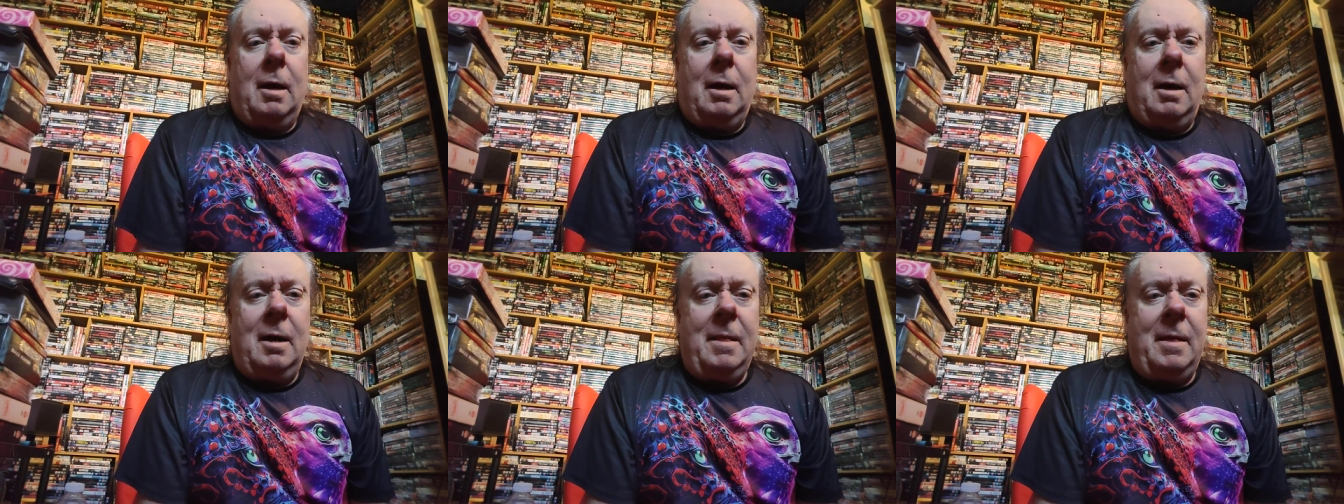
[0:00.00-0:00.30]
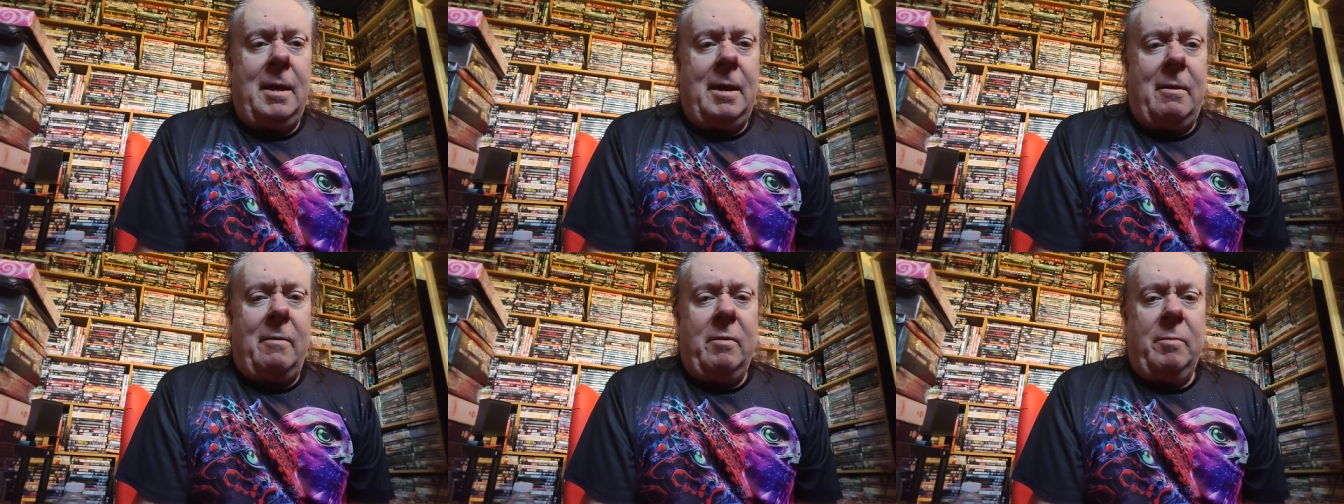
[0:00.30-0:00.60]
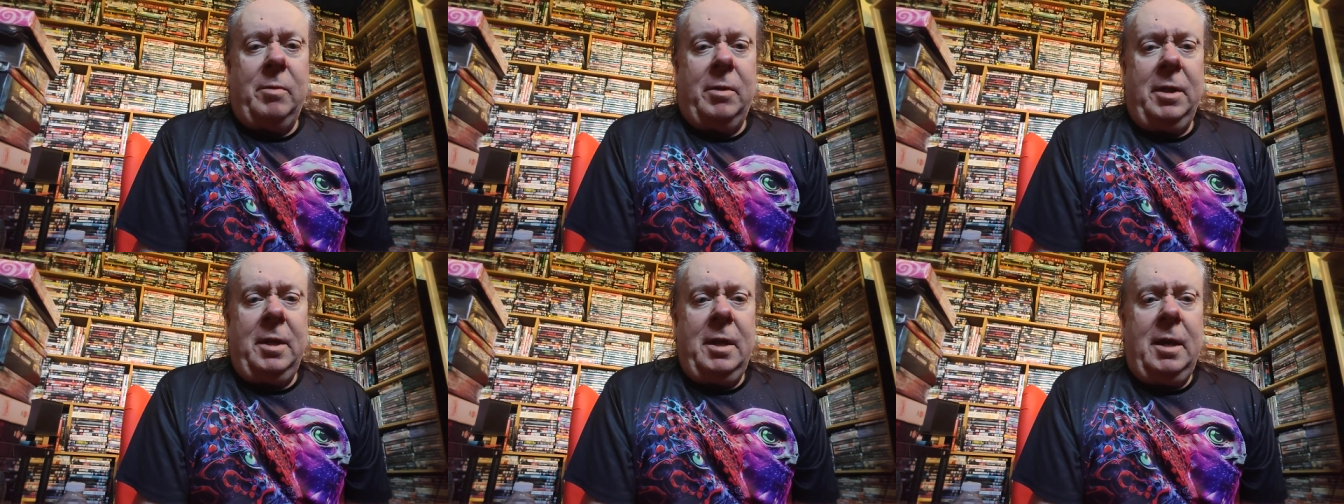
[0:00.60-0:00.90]
Hi there
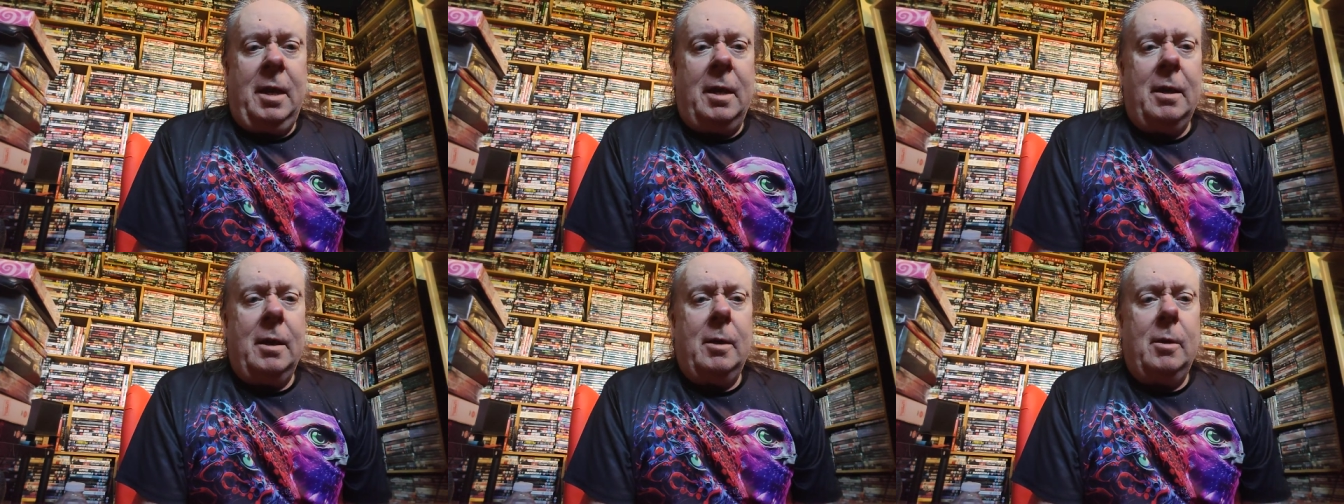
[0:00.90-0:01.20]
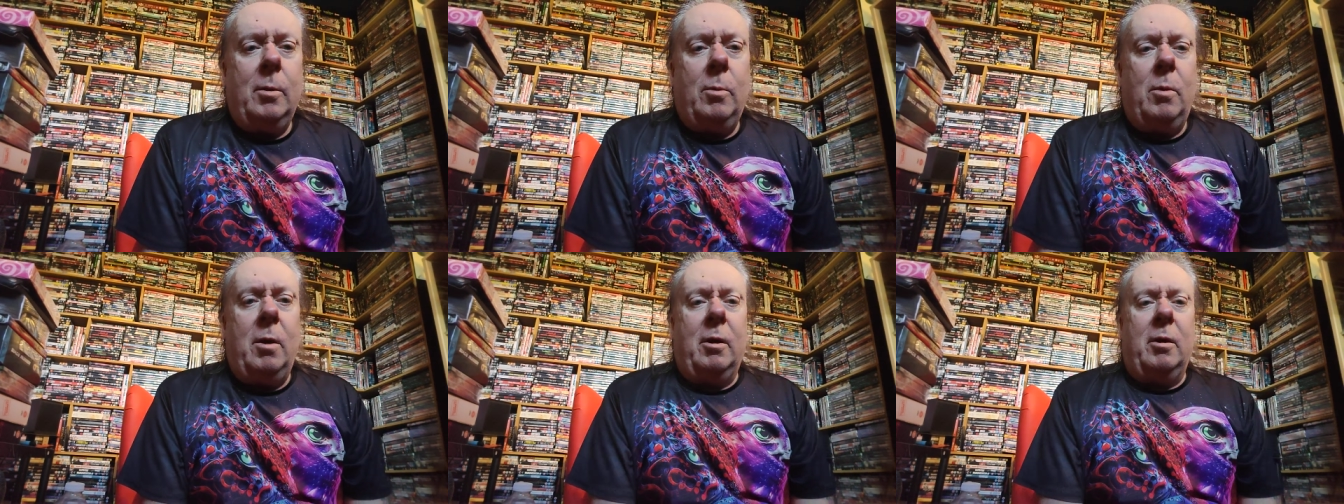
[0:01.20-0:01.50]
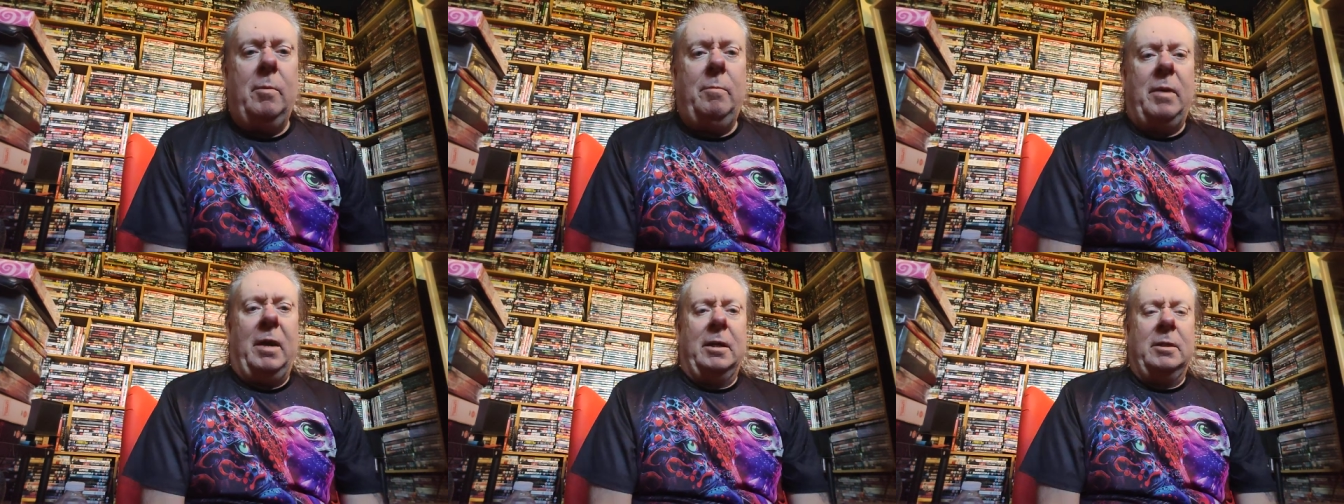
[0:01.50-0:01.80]
everybody,
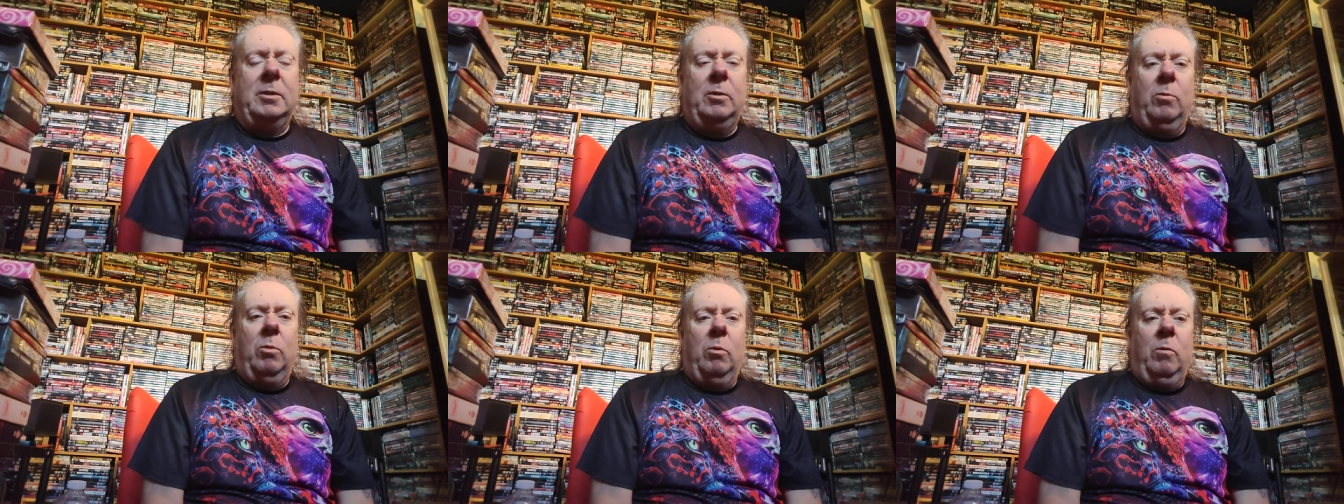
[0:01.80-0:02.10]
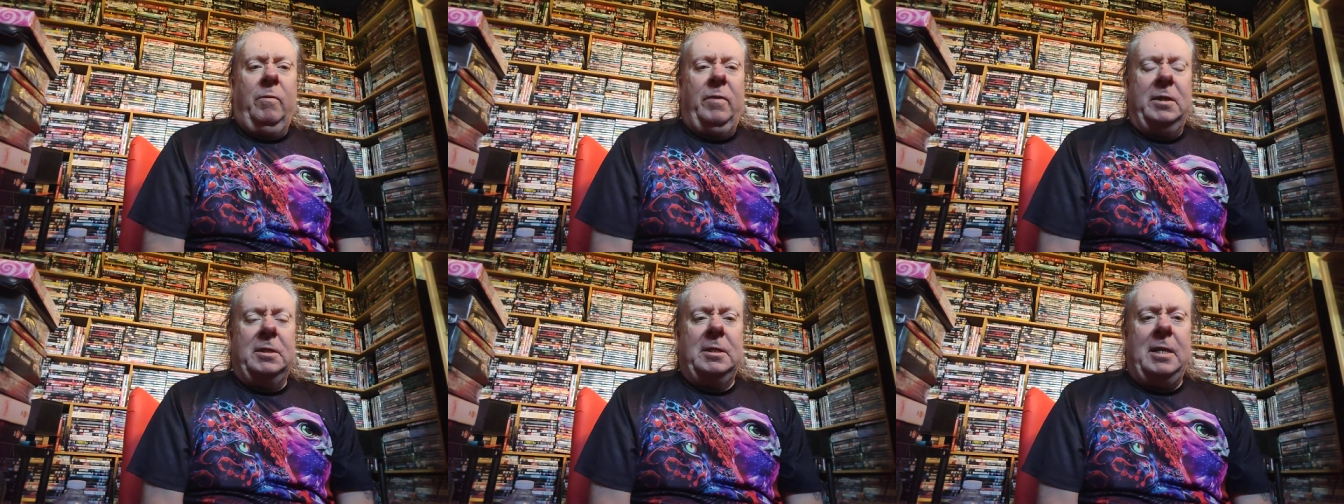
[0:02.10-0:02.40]
welcome back to Wolfie's